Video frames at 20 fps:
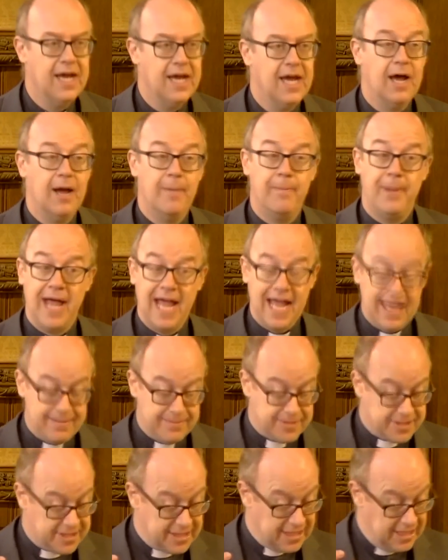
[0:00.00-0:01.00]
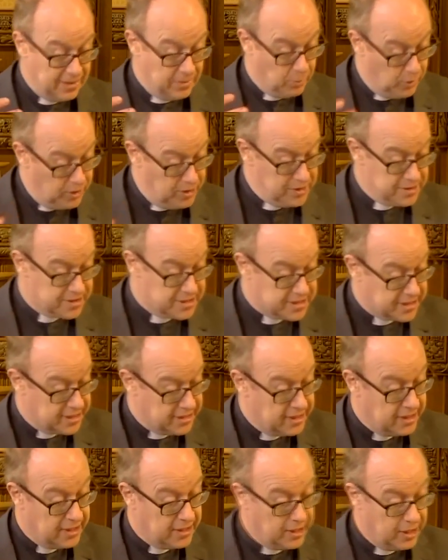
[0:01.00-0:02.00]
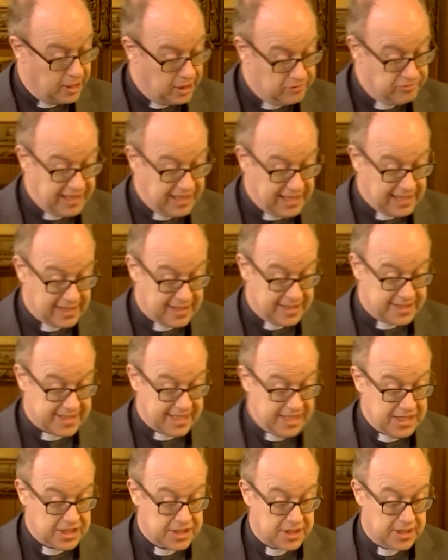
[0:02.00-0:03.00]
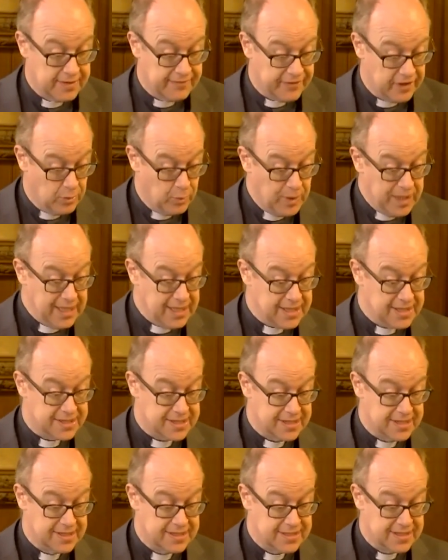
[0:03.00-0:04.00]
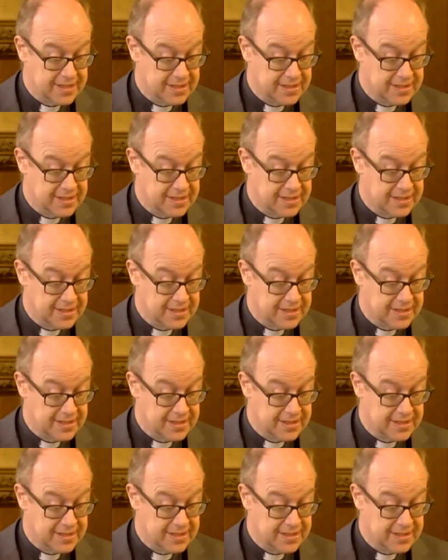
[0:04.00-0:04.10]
And perhaps it was her realization of her weaknesses